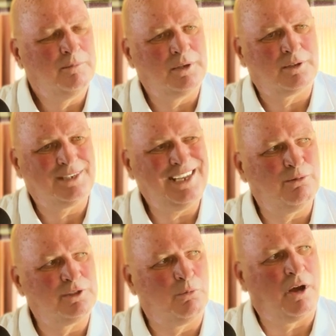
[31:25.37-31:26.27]
because he
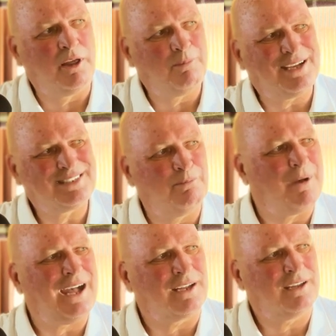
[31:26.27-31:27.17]
was the one that passed it
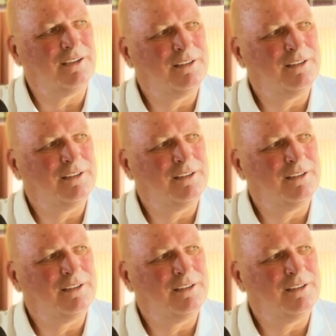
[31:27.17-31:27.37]
back.